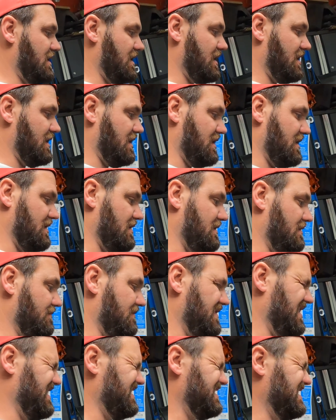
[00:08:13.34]

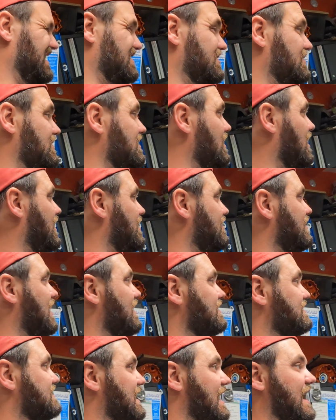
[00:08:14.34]
It's actually hotter
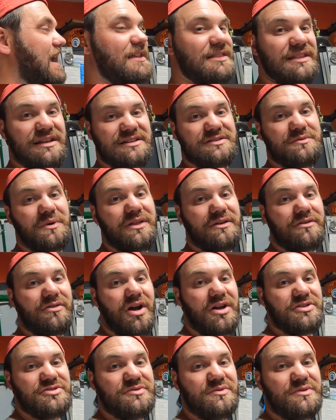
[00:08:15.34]
outside, that's why the
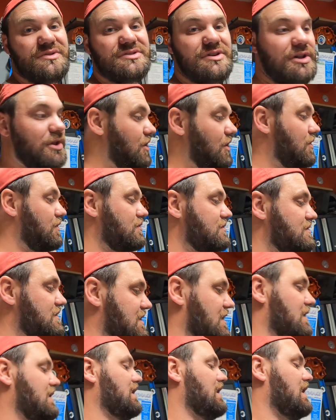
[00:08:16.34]
garage door is closed.
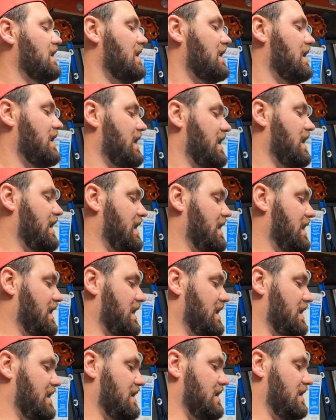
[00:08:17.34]

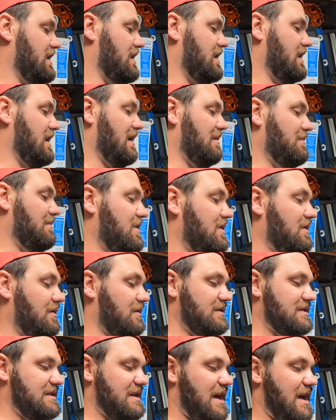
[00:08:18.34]
And I'm gonna go
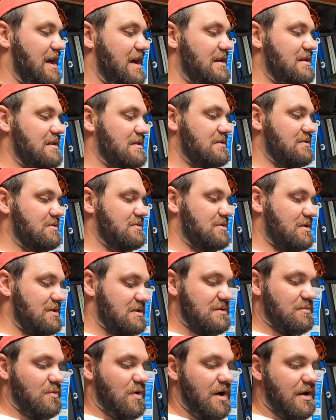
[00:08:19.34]
inside and drink
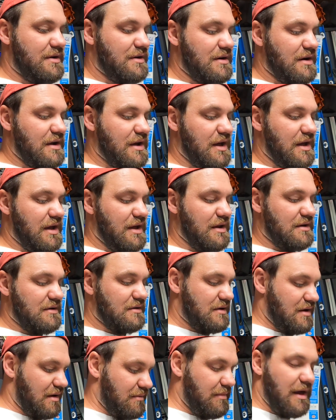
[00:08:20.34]
some water and
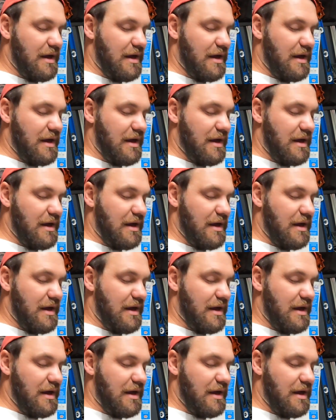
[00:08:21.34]
come